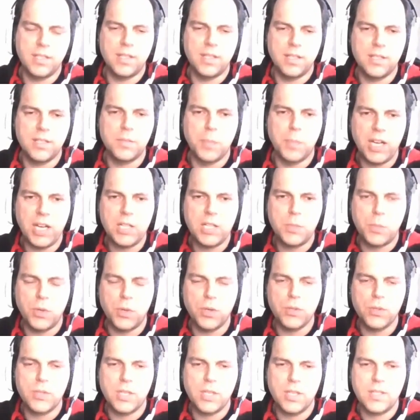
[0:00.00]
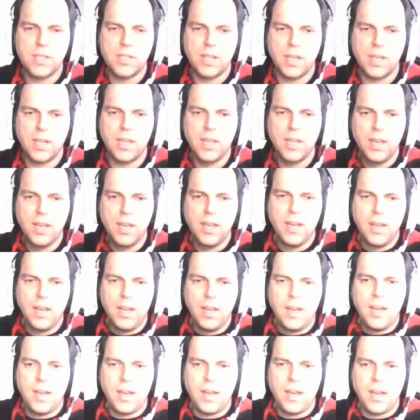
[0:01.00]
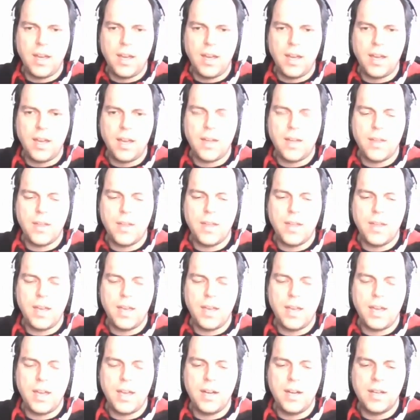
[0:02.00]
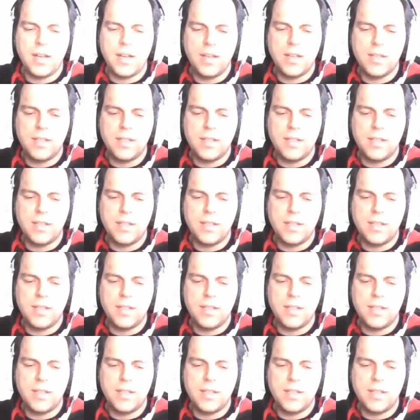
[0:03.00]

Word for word: is batch processing uh, and